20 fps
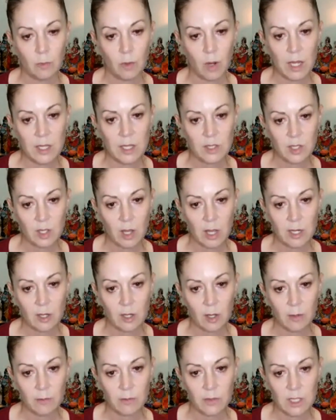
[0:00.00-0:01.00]
right
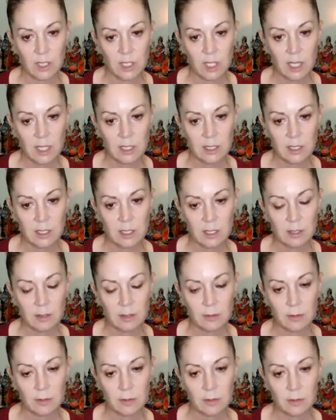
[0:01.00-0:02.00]
side of the chest,
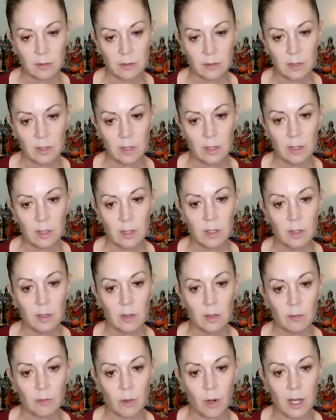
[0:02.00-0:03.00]

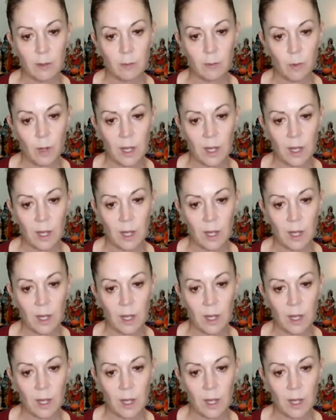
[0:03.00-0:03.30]
right